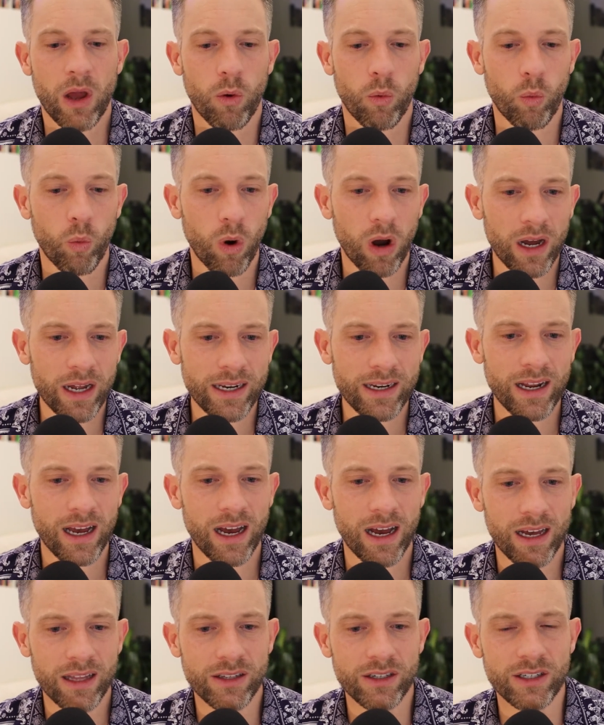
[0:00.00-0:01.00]
One
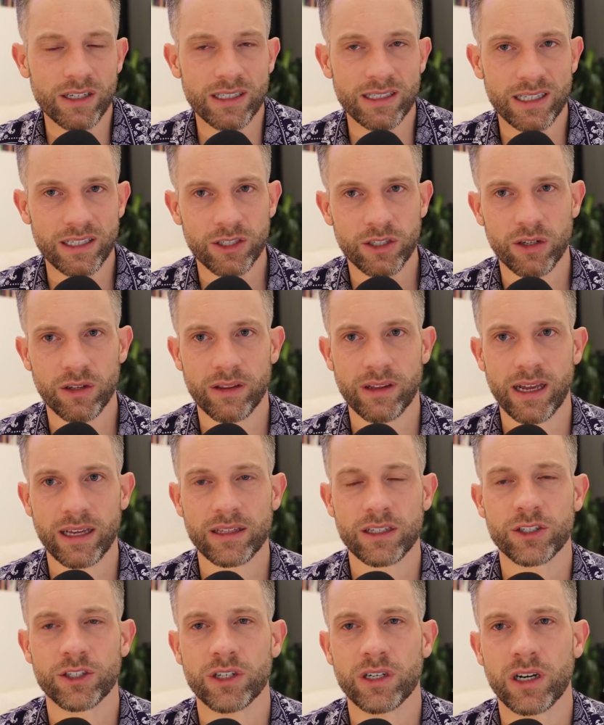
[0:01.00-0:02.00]
other additional thing
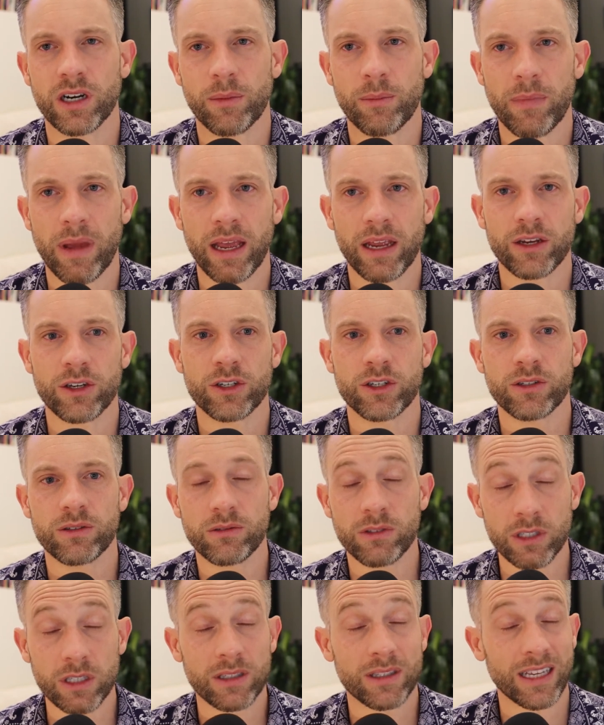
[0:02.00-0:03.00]
that you're going to make
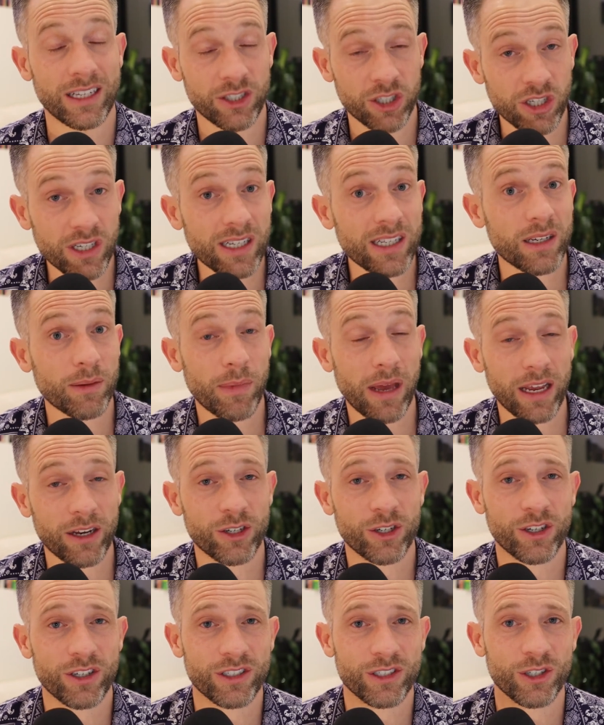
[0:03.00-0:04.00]
that you need to make
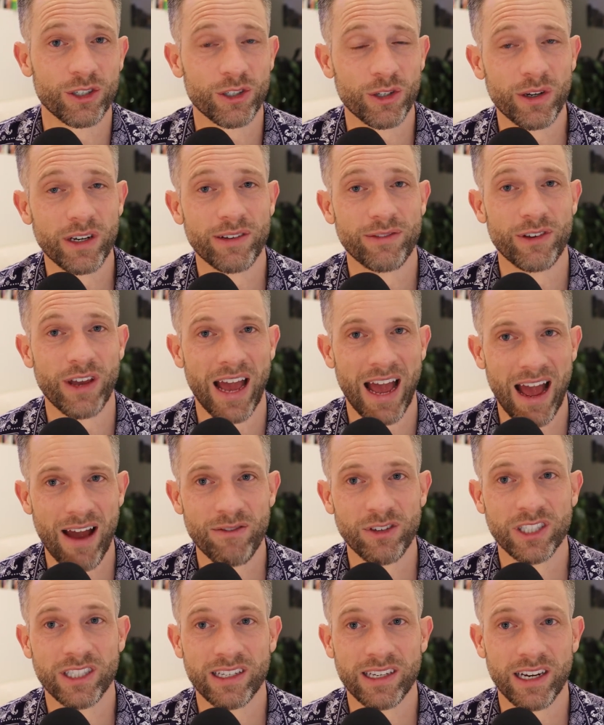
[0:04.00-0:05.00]
sure that you're doing if you
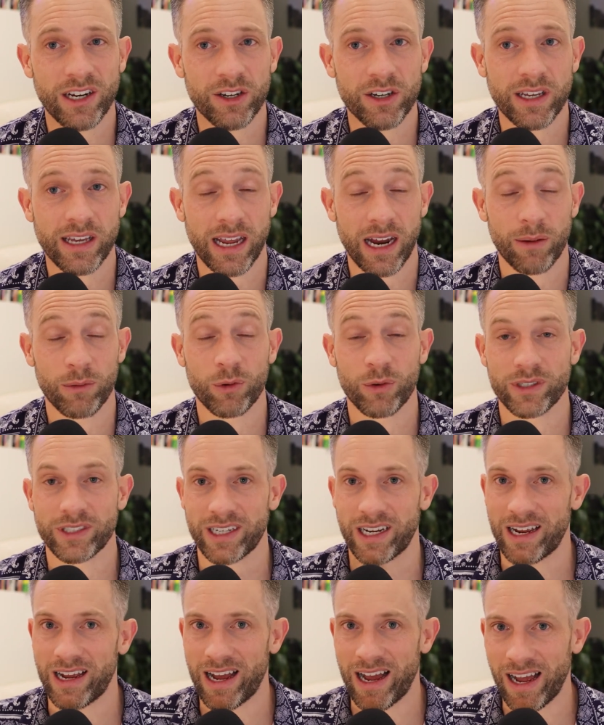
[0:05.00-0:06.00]
have a security camera,
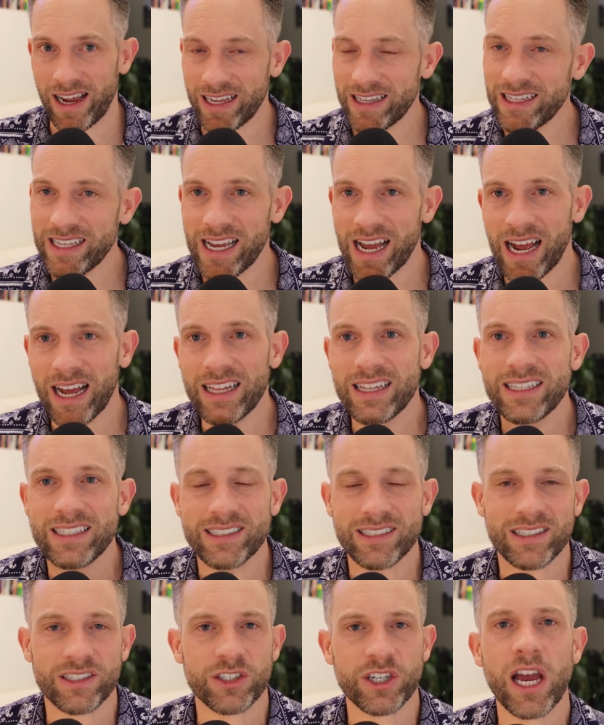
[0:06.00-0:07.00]
which I highly, highly
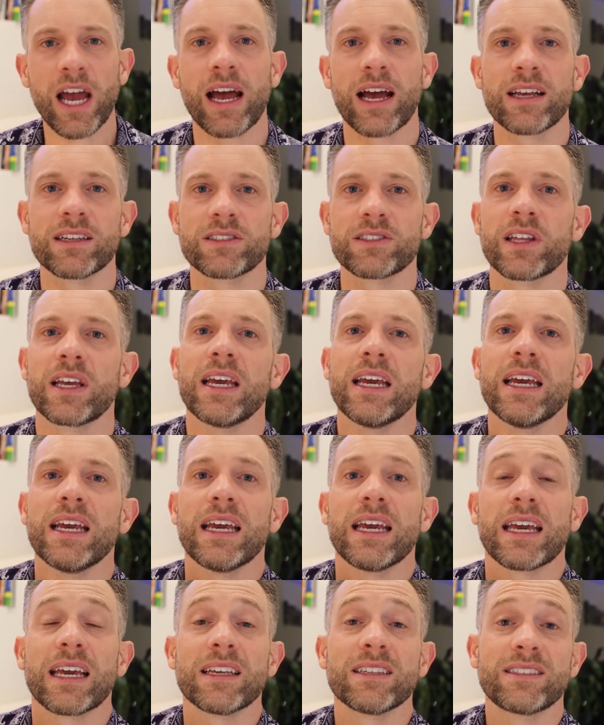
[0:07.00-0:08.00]
suggest,
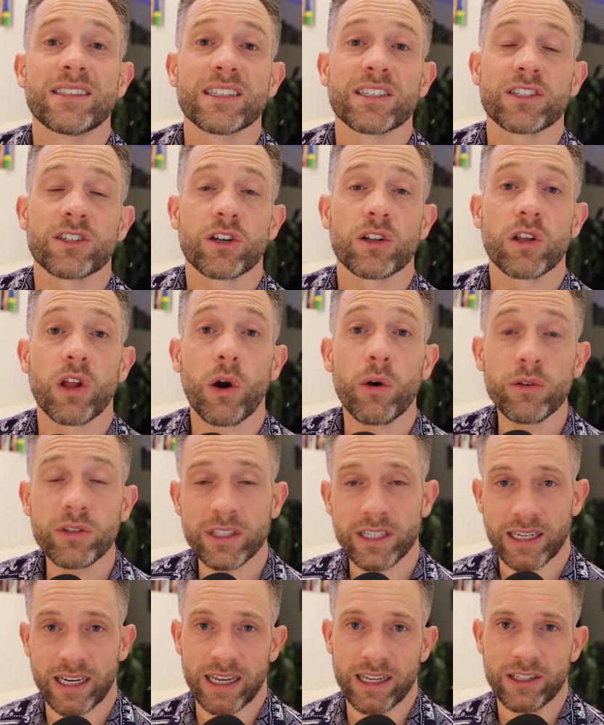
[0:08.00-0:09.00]
is
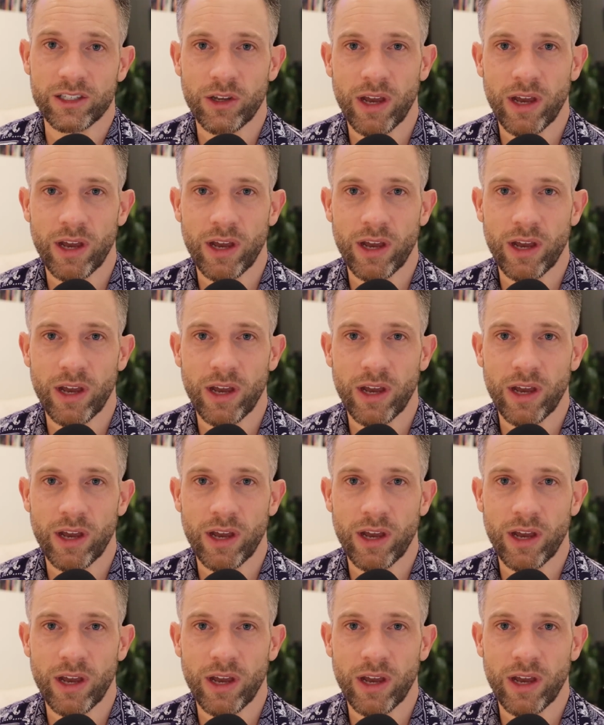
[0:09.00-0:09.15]
disclosing it.